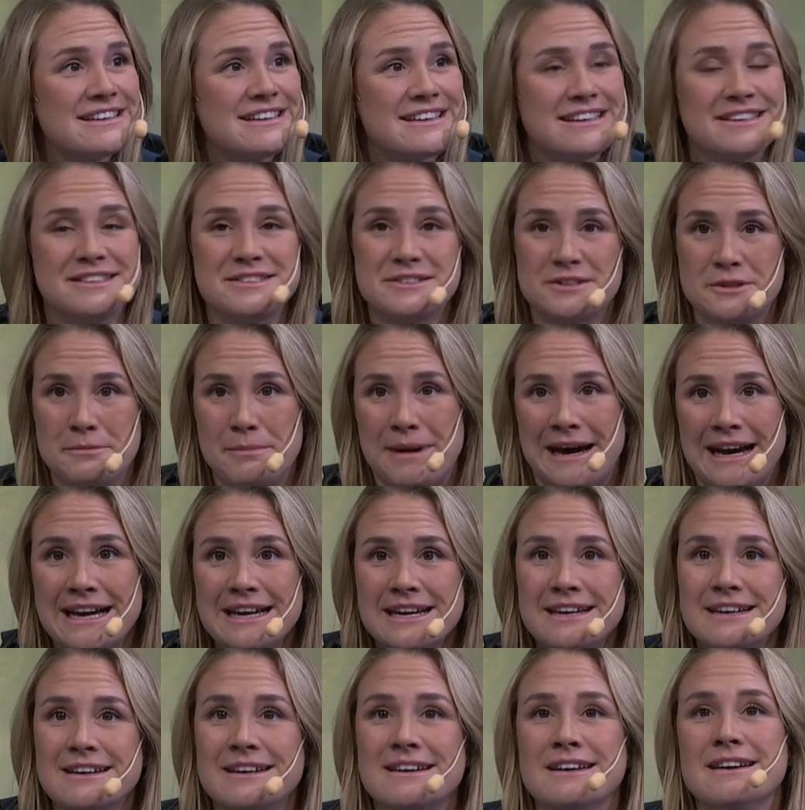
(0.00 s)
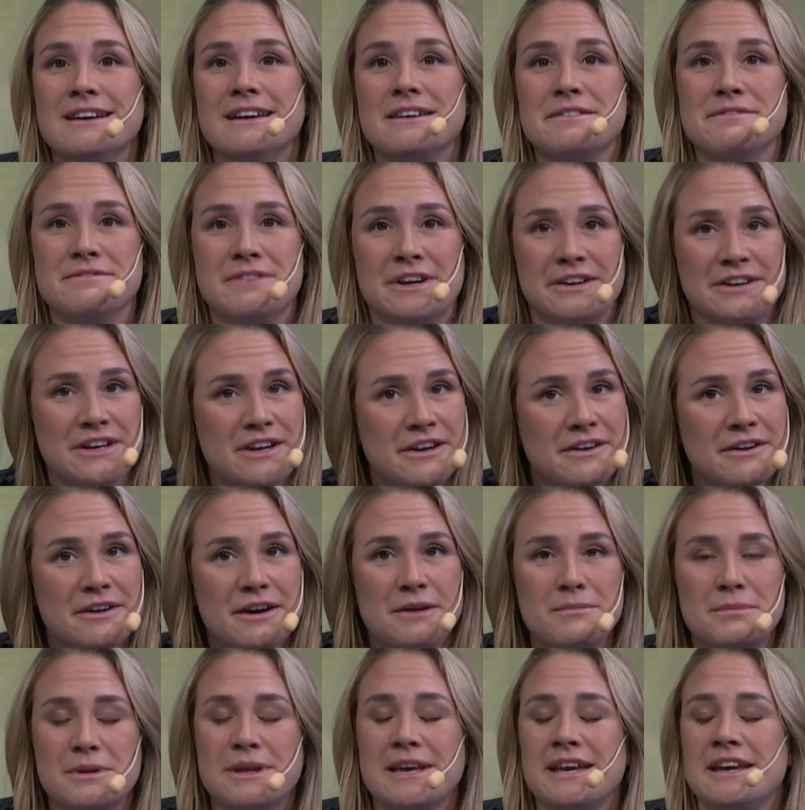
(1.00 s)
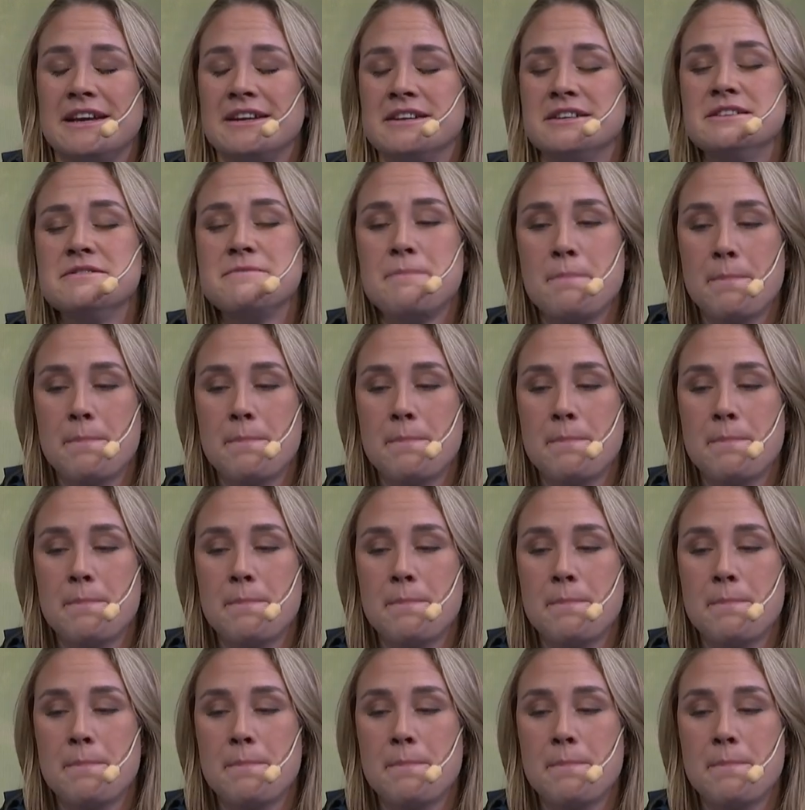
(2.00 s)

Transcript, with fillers: into the back, very uncomplicated.